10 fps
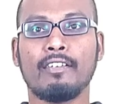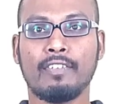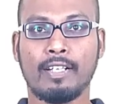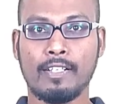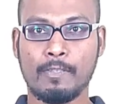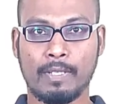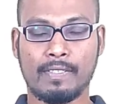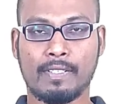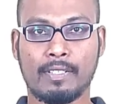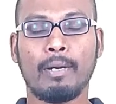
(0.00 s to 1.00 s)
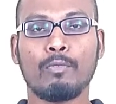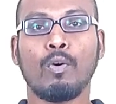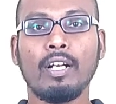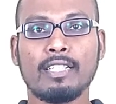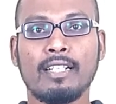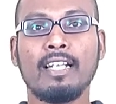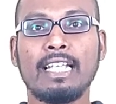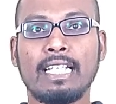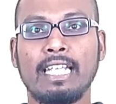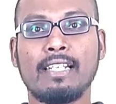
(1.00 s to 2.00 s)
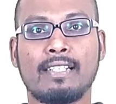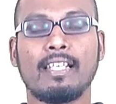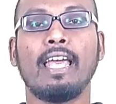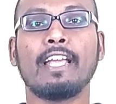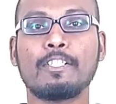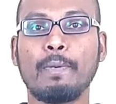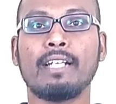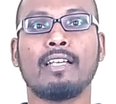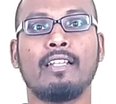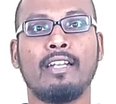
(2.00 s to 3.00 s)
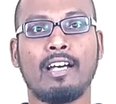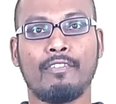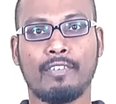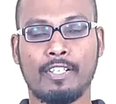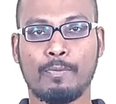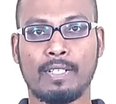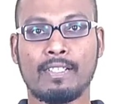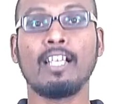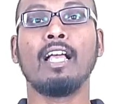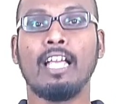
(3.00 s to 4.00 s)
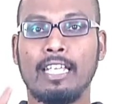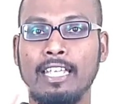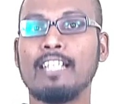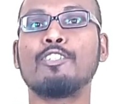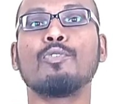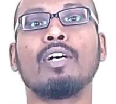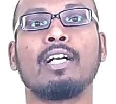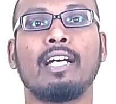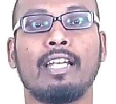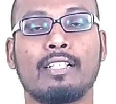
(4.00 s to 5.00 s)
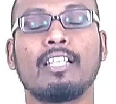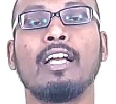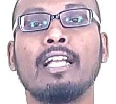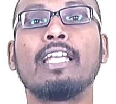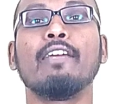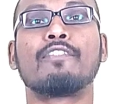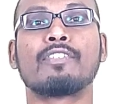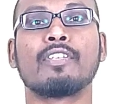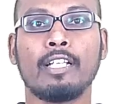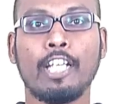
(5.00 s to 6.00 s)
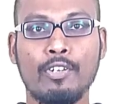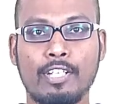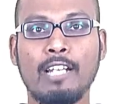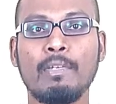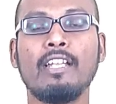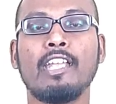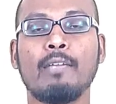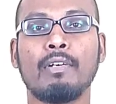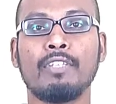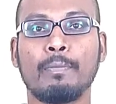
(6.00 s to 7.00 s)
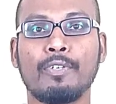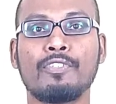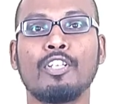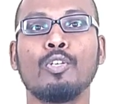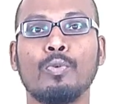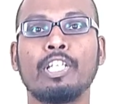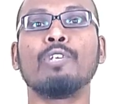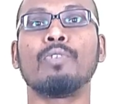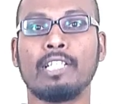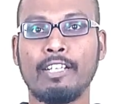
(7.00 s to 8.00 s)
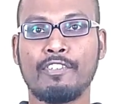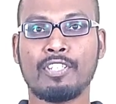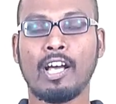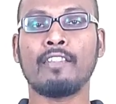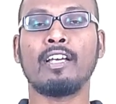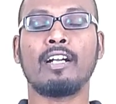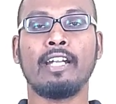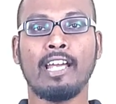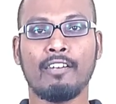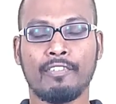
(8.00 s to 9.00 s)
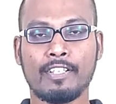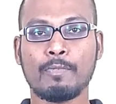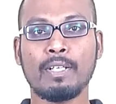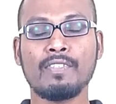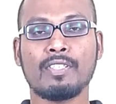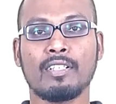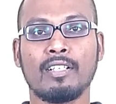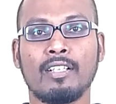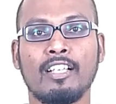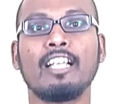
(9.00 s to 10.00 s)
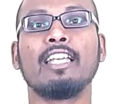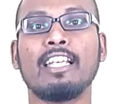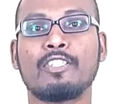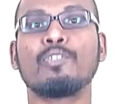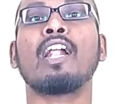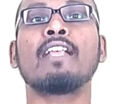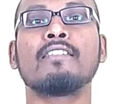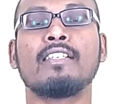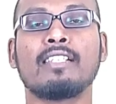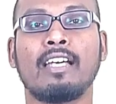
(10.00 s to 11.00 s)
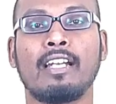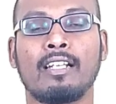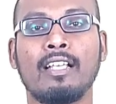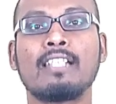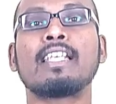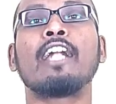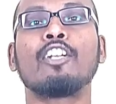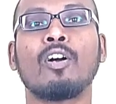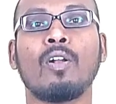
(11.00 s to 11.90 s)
of Christmas? But what generally kids expect on the day of Christmas? Yes, you are correct. Gifts. Can you tell me the name of the person who give gifts on the day of Christmas? Yes, your answer is correct. Santa